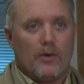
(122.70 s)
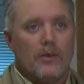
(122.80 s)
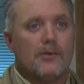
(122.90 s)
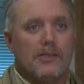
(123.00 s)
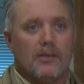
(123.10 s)

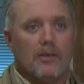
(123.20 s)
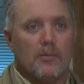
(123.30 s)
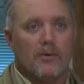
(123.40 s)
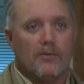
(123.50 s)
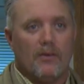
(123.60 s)
reducing the
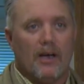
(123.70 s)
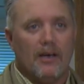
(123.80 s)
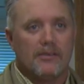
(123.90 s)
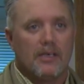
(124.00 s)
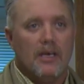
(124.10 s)
number of
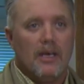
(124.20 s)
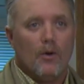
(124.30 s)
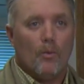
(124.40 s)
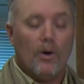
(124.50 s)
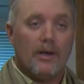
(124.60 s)
flies.
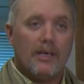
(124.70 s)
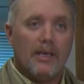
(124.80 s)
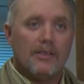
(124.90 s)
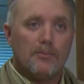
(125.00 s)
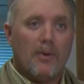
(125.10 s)
One,
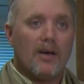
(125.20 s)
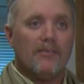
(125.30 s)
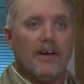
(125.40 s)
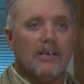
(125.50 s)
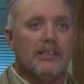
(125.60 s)
it's
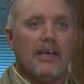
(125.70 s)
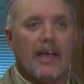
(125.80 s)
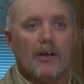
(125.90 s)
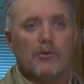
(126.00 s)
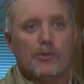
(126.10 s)
modifying the
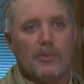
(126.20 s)
animal's